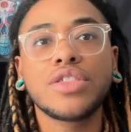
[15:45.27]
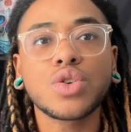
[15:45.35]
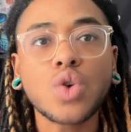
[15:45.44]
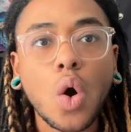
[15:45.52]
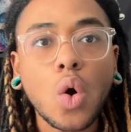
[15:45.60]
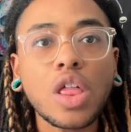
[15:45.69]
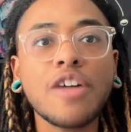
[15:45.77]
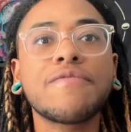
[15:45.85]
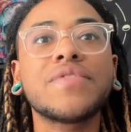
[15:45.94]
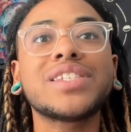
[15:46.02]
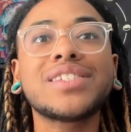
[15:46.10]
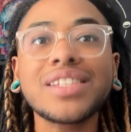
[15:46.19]
the goal
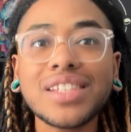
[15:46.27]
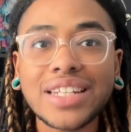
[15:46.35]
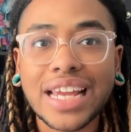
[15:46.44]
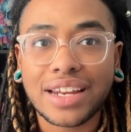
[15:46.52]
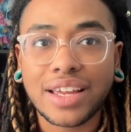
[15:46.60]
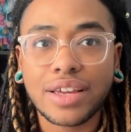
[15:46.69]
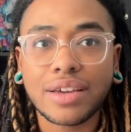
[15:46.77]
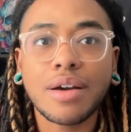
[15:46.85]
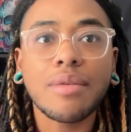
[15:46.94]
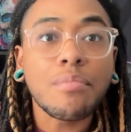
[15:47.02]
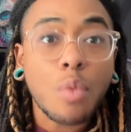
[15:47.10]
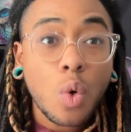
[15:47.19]
of facilitating
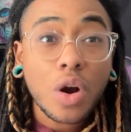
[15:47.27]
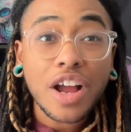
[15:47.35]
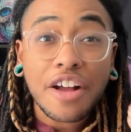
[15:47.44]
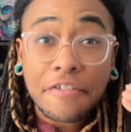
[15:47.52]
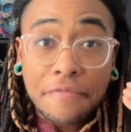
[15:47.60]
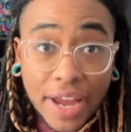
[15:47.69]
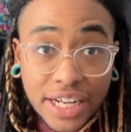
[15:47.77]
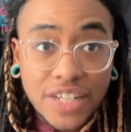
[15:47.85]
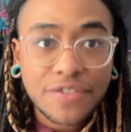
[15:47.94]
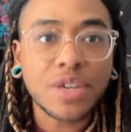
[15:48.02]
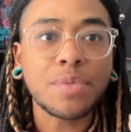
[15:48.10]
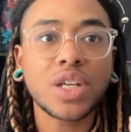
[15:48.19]
more
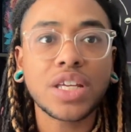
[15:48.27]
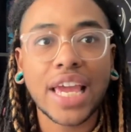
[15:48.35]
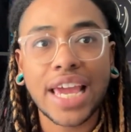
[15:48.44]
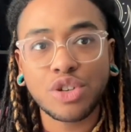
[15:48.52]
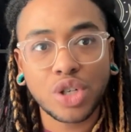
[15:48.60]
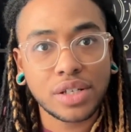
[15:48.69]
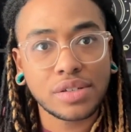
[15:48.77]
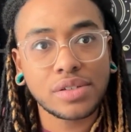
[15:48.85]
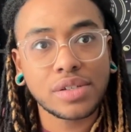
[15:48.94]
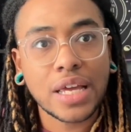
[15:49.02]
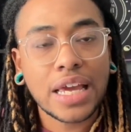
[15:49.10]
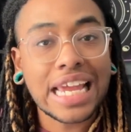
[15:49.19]
effective
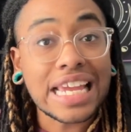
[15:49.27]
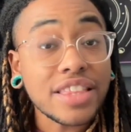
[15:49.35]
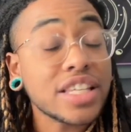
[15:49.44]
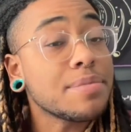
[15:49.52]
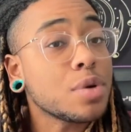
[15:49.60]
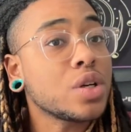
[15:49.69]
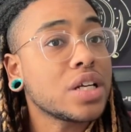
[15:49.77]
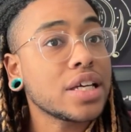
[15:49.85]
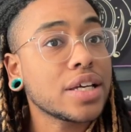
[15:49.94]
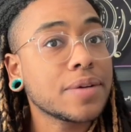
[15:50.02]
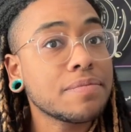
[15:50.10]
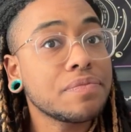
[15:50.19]
communications in the
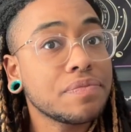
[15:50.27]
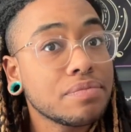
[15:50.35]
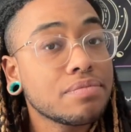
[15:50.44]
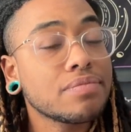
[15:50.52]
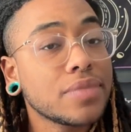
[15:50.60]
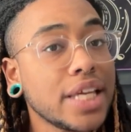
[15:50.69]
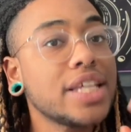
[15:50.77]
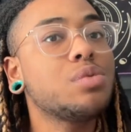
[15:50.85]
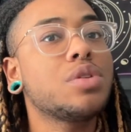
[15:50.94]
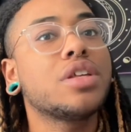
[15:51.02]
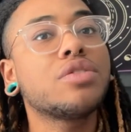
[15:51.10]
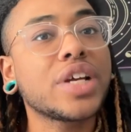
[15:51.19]
community is
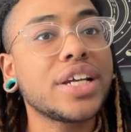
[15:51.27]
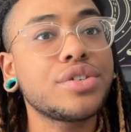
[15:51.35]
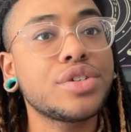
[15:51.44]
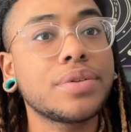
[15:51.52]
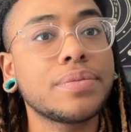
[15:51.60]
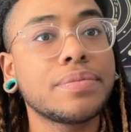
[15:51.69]
within reach.